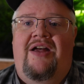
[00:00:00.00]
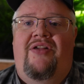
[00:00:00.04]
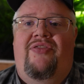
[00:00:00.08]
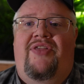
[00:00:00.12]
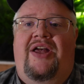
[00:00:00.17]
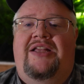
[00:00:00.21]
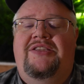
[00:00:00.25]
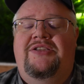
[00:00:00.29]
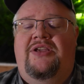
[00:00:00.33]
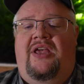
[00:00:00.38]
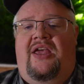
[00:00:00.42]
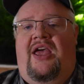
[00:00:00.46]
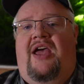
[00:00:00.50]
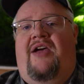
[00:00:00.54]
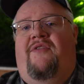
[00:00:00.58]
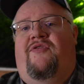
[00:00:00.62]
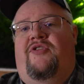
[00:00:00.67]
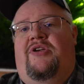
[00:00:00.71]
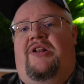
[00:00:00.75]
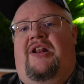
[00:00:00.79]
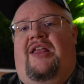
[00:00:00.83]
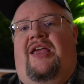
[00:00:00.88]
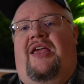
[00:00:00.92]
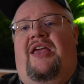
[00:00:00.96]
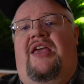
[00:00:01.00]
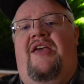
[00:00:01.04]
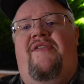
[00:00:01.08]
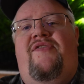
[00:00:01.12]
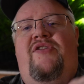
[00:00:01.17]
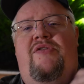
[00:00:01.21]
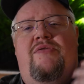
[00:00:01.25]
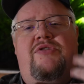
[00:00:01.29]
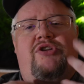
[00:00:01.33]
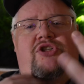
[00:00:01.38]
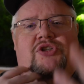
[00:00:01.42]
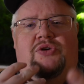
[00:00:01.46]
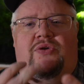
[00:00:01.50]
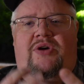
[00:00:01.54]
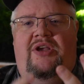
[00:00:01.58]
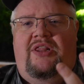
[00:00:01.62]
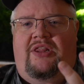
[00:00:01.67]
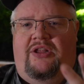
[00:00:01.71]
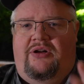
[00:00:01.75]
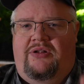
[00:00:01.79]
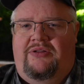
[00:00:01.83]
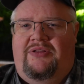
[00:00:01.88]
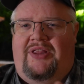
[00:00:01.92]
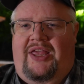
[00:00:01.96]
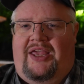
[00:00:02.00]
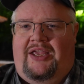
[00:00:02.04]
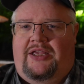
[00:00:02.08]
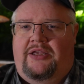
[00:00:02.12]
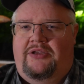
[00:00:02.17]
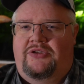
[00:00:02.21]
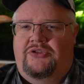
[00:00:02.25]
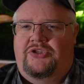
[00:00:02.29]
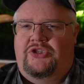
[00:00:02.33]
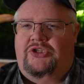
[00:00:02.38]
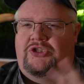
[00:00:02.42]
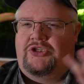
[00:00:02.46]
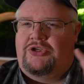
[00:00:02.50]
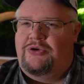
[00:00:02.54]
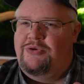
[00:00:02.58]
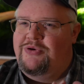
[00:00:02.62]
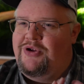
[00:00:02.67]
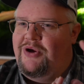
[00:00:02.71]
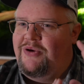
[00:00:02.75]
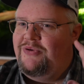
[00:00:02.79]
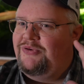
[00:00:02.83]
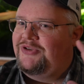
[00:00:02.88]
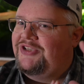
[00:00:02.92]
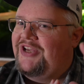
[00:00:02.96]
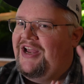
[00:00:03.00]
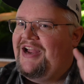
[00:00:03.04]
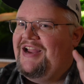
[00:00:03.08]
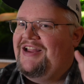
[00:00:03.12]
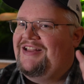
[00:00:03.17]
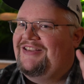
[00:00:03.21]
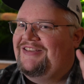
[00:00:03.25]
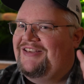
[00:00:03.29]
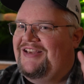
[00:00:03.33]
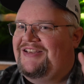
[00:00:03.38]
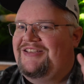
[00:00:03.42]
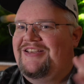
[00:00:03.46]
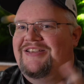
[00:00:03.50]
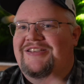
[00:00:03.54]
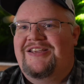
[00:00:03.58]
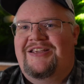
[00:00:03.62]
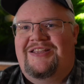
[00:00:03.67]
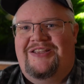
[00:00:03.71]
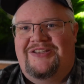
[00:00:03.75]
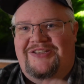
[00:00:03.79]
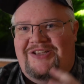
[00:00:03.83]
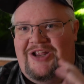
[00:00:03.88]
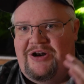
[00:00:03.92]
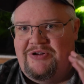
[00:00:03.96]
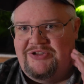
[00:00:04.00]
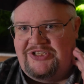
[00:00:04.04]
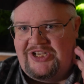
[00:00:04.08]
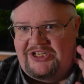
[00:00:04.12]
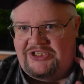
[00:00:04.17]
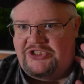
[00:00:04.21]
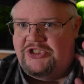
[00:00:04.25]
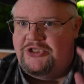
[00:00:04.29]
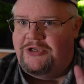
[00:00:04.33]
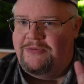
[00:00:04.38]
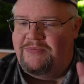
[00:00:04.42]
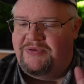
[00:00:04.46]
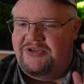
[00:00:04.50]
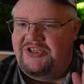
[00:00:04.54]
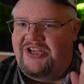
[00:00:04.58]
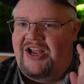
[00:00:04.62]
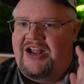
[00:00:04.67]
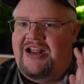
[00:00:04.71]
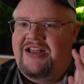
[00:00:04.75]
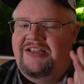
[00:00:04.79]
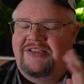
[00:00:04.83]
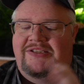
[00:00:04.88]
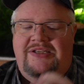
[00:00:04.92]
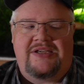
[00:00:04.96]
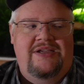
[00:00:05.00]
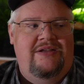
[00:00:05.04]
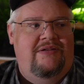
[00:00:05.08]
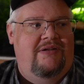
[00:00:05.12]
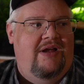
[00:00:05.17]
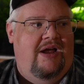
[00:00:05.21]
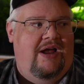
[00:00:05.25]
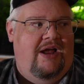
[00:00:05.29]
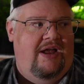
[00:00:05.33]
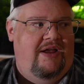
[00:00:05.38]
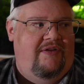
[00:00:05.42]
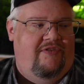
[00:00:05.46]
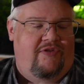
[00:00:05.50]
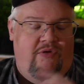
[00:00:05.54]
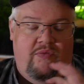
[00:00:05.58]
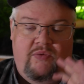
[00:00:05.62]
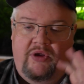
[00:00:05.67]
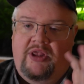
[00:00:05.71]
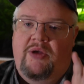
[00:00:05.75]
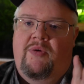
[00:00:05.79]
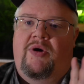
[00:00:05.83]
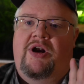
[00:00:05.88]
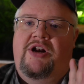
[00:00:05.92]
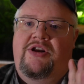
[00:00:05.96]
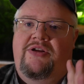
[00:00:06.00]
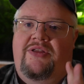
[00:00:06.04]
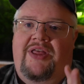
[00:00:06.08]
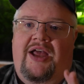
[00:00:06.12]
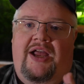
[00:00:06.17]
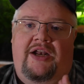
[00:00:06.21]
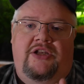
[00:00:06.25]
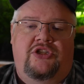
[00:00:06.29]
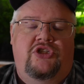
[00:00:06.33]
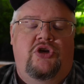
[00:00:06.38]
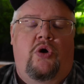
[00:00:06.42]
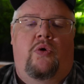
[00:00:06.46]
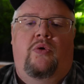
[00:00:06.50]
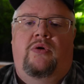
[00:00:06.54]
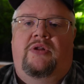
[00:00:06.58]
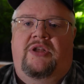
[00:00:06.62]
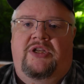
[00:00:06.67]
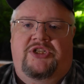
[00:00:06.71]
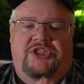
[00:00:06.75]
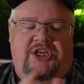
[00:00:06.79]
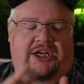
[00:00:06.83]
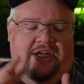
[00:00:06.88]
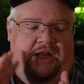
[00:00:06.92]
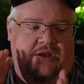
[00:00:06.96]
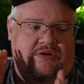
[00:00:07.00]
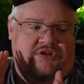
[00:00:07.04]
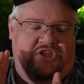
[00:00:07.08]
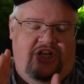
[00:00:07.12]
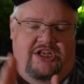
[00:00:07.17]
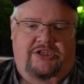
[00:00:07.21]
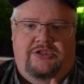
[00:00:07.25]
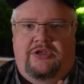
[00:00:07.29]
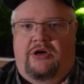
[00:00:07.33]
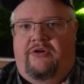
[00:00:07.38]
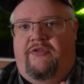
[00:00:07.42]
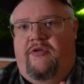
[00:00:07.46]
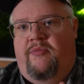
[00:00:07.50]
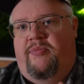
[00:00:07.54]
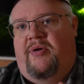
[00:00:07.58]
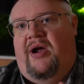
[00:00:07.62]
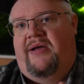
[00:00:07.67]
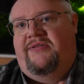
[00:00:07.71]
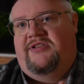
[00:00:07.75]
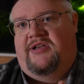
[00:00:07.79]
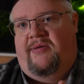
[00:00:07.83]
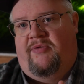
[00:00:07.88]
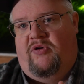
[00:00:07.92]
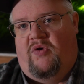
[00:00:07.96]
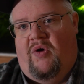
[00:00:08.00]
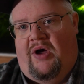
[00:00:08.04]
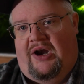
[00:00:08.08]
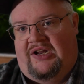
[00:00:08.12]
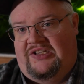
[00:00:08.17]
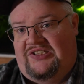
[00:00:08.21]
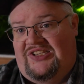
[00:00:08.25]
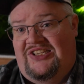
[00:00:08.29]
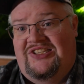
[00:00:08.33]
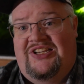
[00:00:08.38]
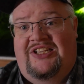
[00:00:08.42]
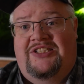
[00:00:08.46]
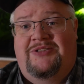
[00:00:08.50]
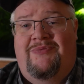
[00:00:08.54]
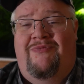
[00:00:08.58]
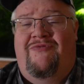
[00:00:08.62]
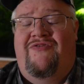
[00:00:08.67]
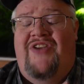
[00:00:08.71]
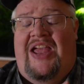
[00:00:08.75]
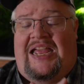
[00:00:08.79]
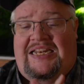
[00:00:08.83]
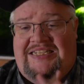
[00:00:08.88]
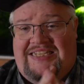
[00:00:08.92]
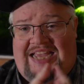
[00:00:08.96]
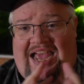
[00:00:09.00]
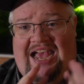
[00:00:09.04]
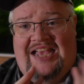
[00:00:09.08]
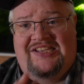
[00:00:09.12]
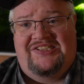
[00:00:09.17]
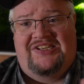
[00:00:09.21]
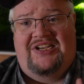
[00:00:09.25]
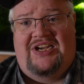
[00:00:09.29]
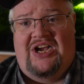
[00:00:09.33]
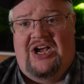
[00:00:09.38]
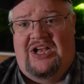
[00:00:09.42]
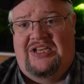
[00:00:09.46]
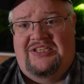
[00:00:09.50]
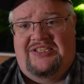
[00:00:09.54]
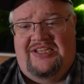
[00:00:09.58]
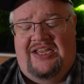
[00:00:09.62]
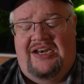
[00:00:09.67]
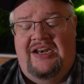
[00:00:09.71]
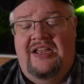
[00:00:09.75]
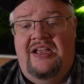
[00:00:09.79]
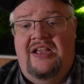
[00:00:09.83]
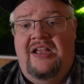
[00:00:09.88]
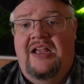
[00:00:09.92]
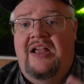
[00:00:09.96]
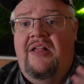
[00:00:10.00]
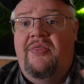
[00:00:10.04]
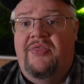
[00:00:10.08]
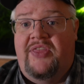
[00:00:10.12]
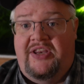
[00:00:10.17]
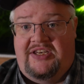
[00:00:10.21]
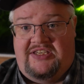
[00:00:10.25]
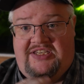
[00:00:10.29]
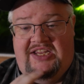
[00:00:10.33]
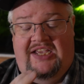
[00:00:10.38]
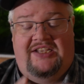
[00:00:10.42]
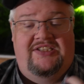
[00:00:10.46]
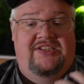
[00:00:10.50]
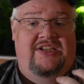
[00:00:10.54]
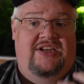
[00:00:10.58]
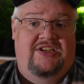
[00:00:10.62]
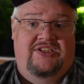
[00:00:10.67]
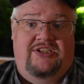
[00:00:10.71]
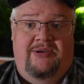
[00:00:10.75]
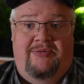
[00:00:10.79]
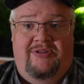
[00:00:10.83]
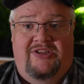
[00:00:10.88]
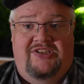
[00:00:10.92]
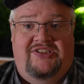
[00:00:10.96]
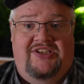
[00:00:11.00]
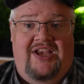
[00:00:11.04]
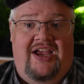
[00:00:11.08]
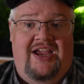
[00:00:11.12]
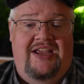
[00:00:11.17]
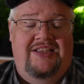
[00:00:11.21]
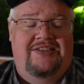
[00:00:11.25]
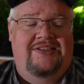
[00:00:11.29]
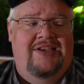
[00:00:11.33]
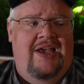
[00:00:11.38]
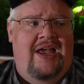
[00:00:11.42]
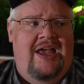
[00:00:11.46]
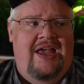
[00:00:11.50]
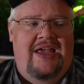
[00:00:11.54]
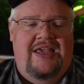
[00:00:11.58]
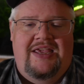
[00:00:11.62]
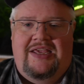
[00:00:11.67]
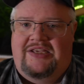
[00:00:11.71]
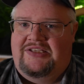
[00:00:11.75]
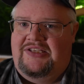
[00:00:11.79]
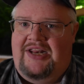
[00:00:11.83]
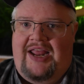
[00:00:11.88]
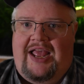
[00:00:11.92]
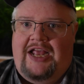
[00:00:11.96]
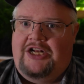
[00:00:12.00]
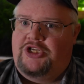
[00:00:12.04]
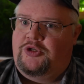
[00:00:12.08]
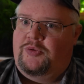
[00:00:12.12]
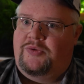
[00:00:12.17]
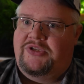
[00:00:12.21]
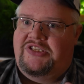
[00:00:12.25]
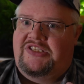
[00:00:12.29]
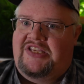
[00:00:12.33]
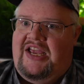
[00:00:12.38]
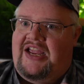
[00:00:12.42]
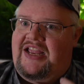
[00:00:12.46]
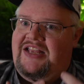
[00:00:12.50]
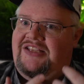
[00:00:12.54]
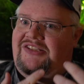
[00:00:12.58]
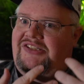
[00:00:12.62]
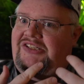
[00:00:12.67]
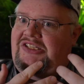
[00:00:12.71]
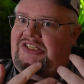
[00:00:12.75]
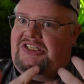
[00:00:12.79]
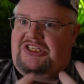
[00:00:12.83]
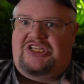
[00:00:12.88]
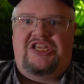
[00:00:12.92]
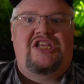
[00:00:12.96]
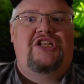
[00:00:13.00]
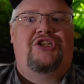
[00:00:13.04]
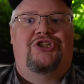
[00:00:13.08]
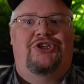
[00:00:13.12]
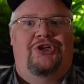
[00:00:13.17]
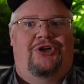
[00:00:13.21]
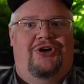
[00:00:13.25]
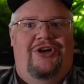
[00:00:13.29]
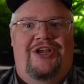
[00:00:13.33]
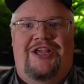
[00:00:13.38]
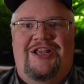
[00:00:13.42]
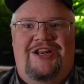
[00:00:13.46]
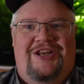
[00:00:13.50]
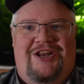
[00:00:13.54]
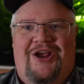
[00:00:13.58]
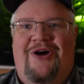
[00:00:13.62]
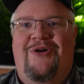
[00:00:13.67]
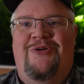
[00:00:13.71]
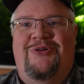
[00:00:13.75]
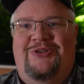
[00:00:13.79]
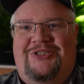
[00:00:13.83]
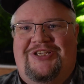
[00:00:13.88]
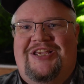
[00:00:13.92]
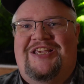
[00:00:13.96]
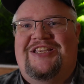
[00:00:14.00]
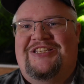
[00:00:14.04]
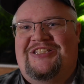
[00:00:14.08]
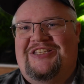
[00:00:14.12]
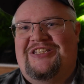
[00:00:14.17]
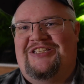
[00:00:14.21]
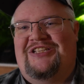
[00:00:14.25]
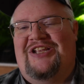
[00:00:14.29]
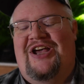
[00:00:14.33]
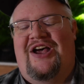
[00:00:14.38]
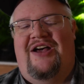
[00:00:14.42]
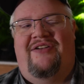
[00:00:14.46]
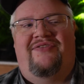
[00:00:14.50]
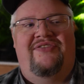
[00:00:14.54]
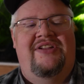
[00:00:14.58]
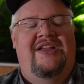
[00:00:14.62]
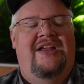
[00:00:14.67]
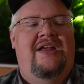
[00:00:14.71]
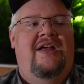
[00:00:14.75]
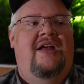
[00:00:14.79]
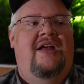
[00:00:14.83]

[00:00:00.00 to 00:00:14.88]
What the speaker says: That's all I have for you today. If you enjoy little like pseudoscience lessons like this, I know it's not super sciencey. If you really want to do that, totally check out Jason over at Primetime Aquatics. He's got some fantastic content that digs into some of the science. He's an actual science teacher. He knows his stuff.